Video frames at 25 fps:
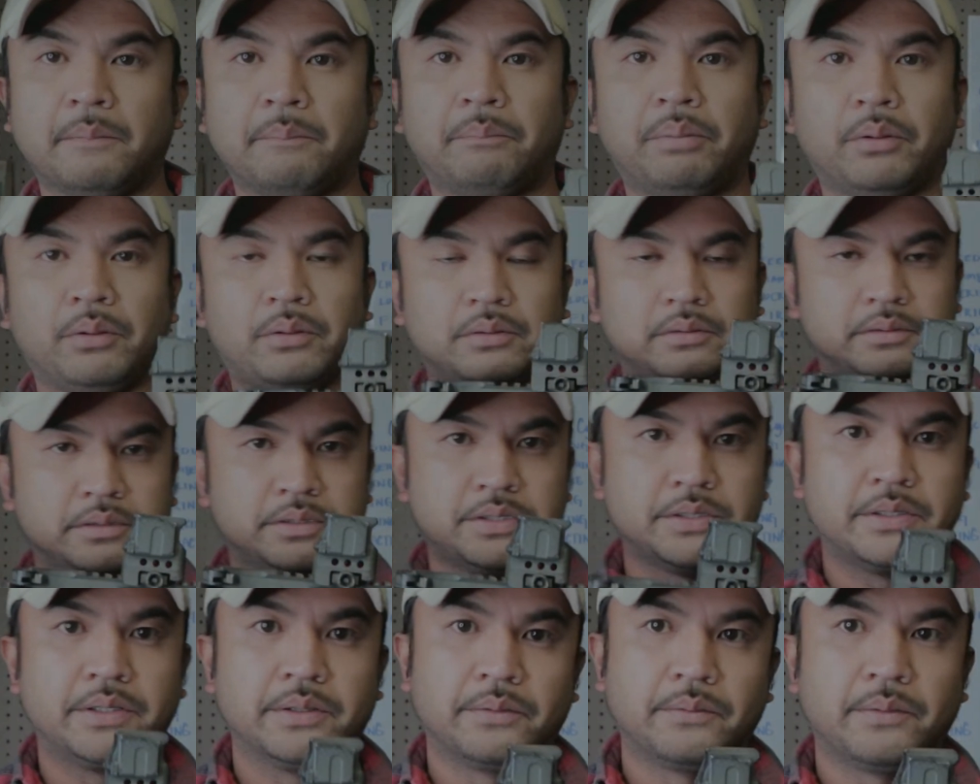bolt
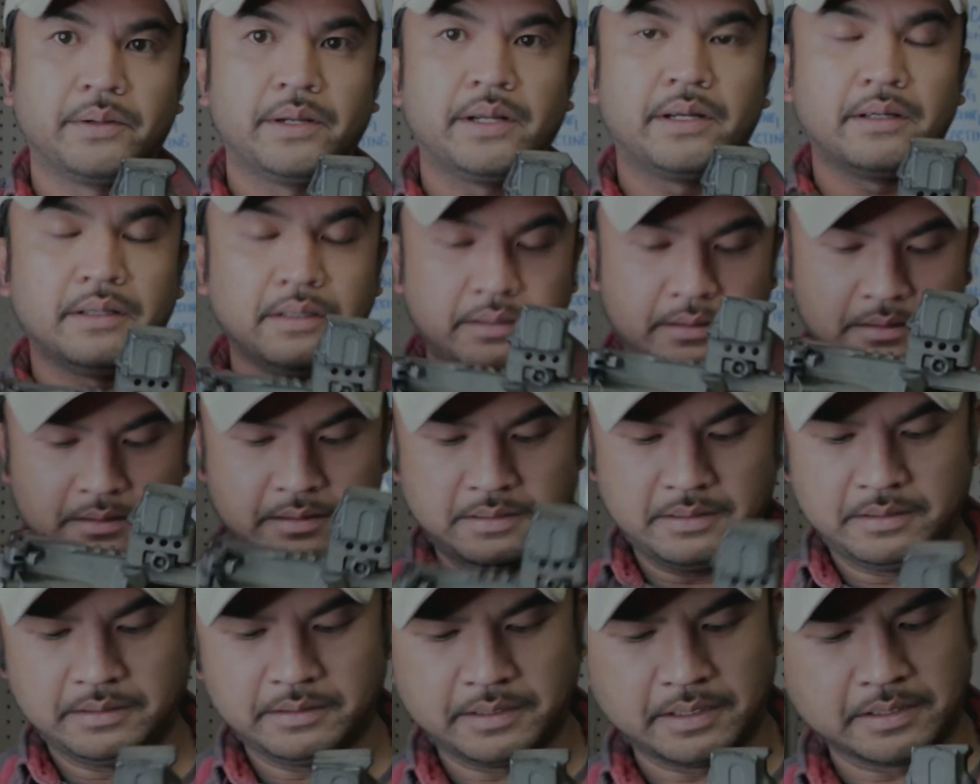to the rear,
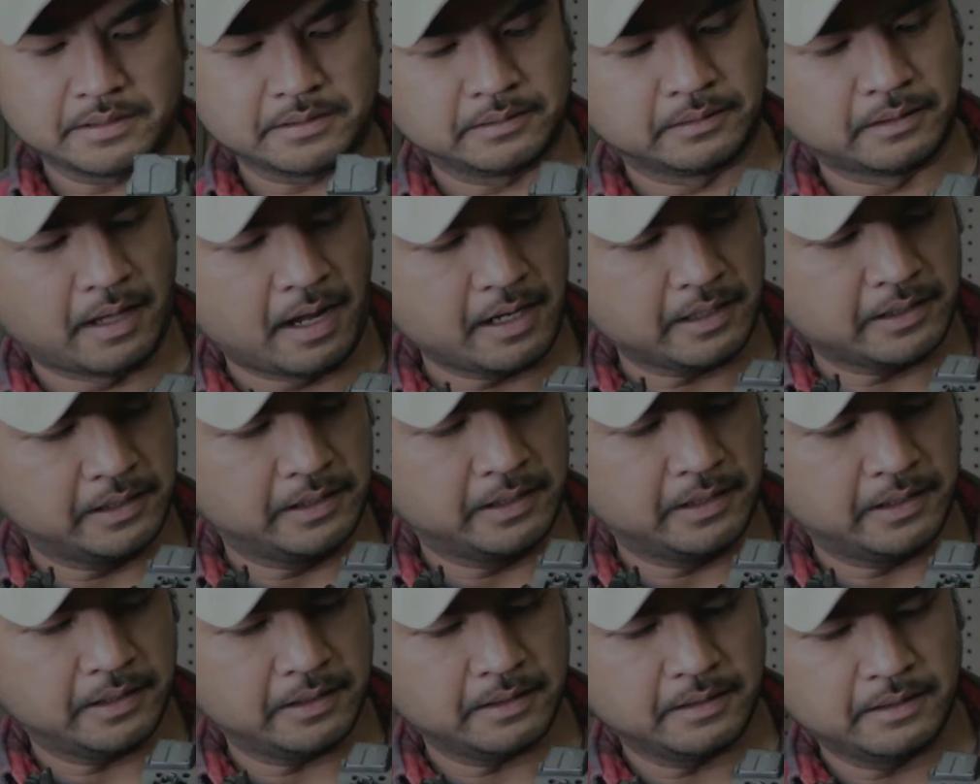thus
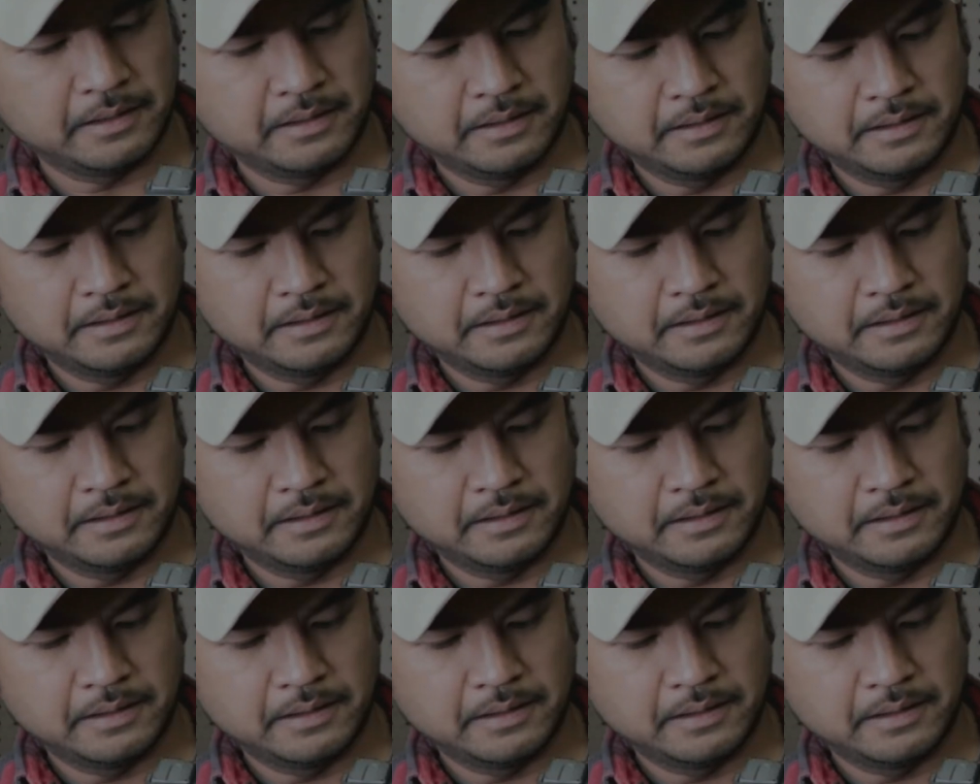locking it.